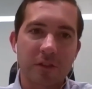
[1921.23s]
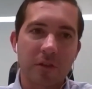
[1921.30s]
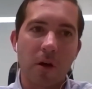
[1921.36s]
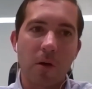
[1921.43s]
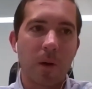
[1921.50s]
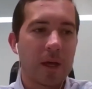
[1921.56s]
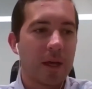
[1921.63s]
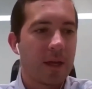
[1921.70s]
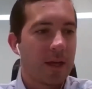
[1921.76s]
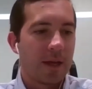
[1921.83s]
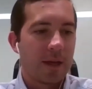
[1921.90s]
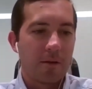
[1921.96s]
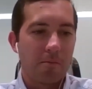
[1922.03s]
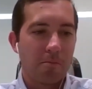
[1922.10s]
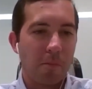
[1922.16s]
So
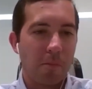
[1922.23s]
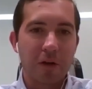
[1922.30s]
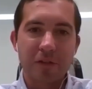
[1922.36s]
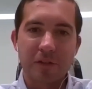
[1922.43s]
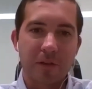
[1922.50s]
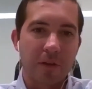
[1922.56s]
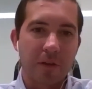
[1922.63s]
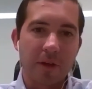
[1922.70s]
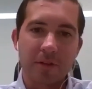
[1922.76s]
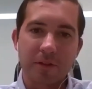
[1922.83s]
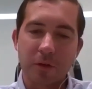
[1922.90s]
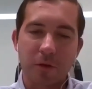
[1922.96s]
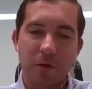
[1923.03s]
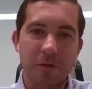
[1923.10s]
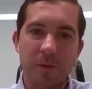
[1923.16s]
most of the
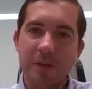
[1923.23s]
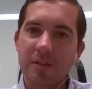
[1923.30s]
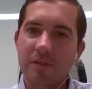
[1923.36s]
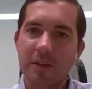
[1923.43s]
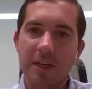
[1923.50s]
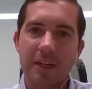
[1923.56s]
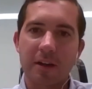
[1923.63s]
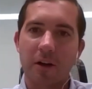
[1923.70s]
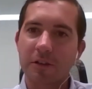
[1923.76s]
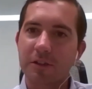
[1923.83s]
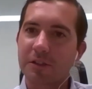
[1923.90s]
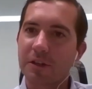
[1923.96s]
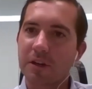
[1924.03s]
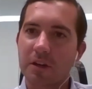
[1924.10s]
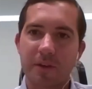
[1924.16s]
tools we see are
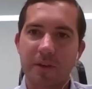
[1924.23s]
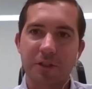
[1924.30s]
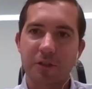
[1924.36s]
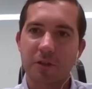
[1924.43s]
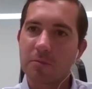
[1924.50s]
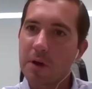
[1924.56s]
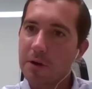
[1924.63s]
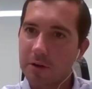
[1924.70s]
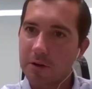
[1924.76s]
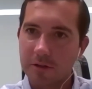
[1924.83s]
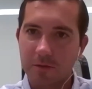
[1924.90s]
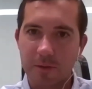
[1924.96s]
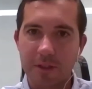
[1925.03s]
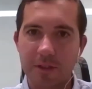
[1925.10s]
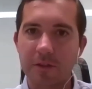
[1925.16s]
just your conventional
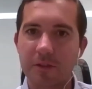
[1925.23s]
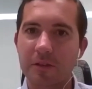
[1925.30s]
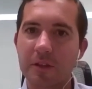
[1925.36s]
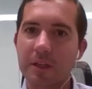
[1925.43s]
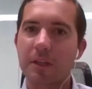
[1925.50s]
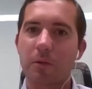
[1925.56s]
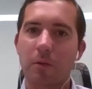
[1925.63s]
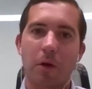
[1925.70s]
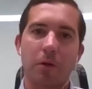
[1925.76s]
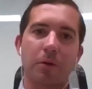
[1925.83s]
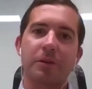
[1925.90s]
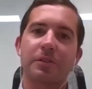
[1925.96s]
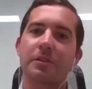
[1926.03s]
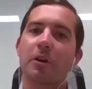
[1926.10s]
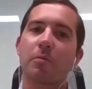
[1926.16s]
motors. We do see the
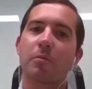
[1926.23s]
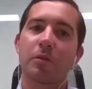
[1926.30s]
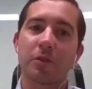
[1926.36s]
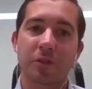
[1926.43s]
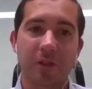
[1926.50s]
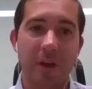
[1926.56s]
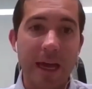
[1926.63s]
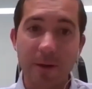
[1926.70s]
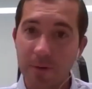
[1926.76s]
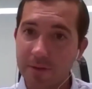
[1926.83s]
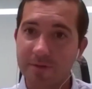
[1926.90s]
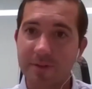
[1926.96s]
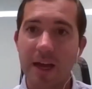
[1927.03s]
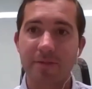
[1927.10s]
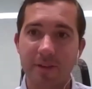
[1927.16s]
rotary steerables, and
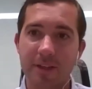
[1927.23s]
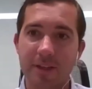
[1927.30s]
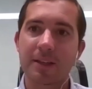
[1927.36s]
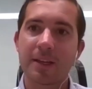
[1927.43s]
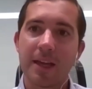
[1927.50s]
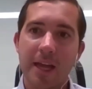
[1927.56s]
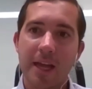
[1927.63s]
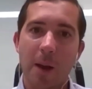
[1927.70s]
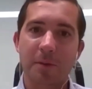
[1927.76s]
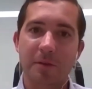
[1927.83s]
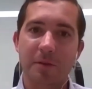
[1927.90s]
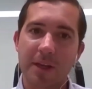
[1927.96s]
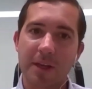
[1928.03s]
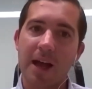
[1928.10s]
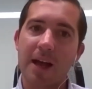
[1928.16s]
we've definitely helped
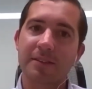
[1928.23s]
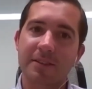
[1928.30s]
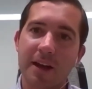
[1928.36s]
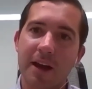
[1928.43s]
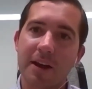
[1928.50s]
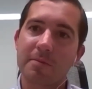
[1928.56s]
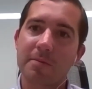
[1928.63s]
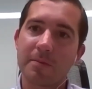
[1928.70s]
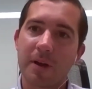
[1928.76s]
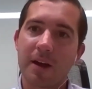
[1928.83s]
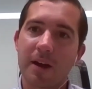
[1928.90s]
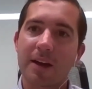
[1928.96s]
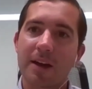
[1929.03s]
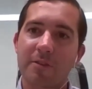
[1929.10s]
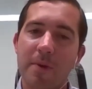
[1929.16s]
some guys get out of,
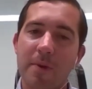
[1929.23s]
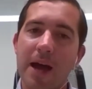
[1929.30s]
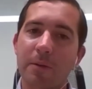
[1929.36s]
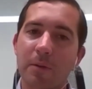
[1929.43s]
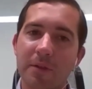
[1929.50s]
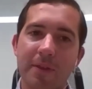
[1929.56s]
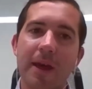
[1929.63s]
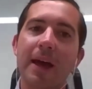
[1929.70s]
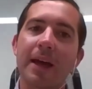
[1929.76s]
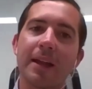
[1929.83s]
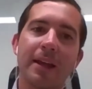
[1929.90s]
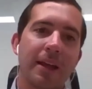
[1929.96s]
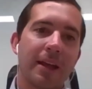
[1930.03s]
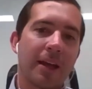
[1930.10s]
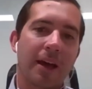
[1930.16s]
out of the bind with that.